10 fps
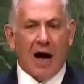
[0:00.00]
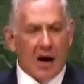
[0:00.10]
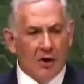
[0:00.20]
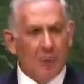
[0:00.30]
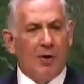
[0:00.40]

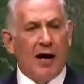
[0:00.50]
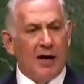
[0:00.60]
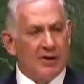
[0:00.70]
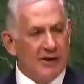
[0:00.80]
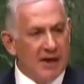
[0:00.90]

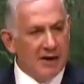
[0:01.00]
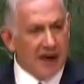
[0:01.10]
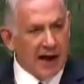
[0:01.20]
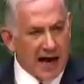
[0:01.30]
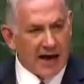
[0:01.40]
occupiers in the
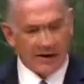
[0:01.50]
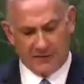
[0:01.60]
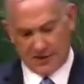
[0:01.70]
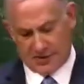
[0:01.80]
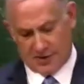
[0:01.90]
land
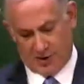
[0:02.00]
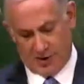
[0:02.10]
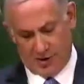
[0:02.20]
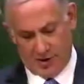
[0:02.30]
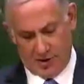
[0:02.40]
of Israel.
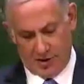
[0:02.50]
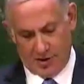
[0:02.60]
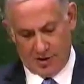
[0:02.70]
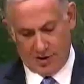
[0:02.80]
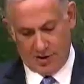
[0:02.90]

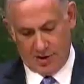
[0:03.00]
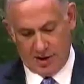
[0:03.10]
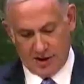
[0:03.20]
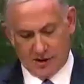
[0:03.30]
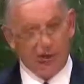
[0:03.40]

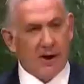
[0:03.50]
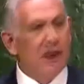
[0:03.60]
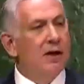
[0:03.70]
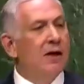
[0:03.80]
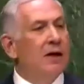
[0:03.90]
History,
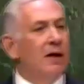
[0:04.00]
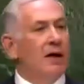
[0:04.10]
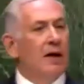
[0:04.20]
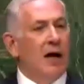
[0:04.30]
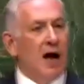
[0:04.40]

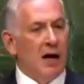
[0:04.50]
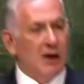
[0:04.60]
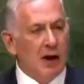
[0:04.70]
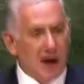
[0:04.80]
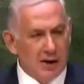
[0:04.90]

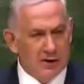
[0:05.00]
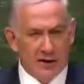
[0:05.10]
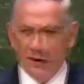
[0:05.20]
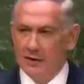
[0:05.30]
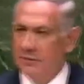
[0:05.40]

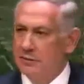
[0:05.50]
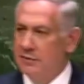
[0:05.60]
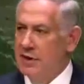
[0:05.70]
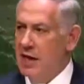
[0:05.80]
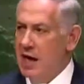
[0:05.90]
archaeology,
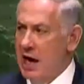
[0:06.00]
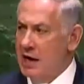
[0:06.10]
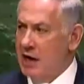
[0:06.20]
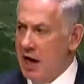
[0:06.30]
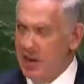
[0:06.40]

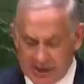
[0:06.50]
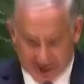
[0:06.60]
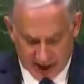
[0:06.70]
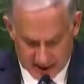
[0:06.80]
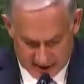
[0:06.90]
and common
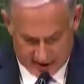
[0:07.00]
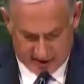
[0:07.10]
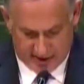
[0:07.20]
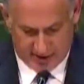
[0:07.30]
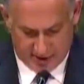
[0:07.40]
sense
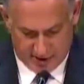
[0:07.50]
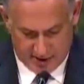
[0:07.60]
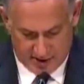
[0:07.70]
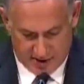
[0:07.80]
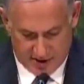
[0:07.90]

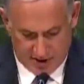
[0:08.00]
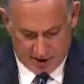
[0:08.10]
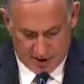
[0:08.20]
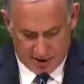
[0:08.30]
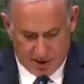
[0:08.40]

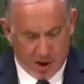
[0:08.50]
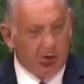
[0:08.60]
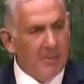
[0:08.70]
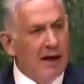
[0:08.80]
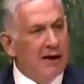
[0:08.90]
all
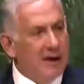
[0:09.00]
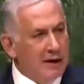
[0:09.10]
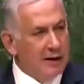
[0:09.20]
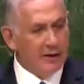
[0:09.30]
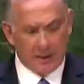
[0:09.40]
make
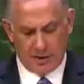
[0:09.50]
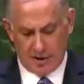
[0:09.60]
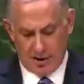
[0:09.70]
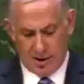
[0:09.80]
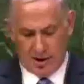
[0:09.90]
clear
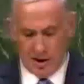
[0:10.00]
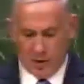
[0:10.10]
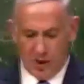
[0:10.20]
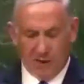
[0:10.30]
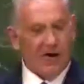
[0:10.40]
that
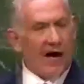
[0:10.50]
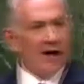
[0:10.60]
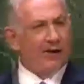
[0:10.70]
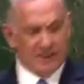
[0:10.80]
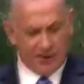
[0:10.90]
we have
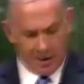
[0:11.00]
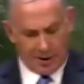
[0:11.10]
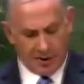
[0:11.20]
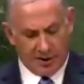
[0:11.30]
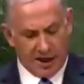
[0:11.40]
had a
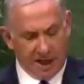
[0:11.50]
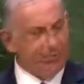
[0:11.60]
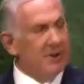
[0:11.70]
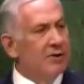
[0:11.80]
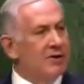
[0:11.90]
singular
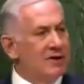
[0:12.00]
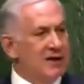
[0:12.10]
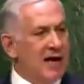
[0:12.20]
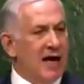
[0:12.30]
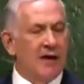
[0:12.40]
attachment to
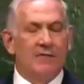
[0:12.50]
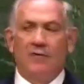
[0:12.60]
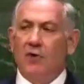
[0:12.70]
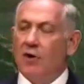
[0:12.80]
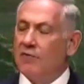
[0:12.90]
this land
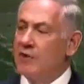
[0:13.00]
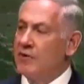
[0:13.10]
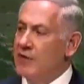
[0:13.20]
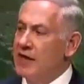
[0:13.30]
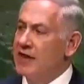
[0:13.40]
for over
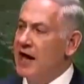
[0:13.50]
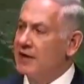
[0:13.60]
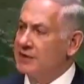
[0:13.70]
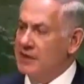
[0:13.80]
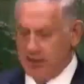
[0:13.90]

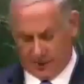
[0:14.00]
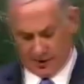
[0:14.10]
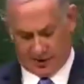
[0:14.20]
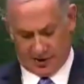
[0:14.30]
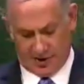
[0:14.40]
3,000
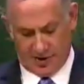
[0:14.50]
years.